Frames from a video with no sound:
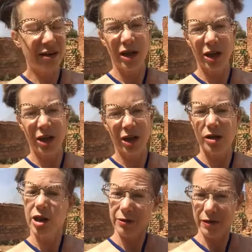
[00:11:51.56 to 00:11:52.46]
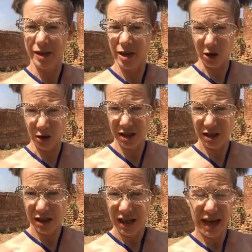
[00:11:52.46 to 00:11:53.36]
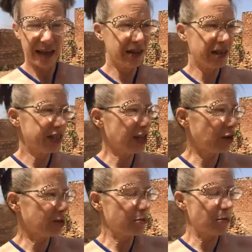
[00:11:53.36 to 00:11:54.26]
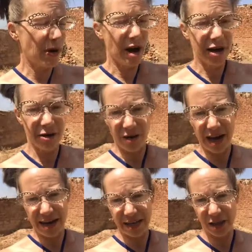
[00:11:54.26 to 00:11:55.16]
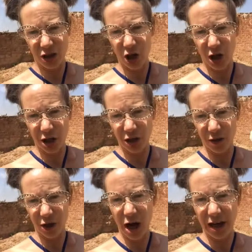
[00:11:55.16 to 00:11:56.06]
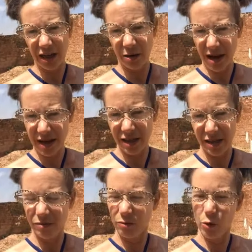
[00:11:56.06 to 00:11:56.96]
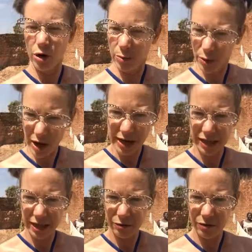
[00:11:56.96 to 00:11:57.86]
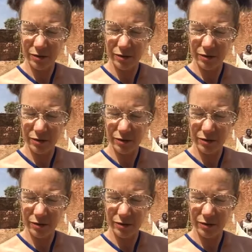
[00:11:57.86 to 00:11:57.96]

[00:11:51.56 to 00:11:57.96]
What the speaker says: we use a lot of salt, and the salt modifies the charge of the cotton and makes it more positive.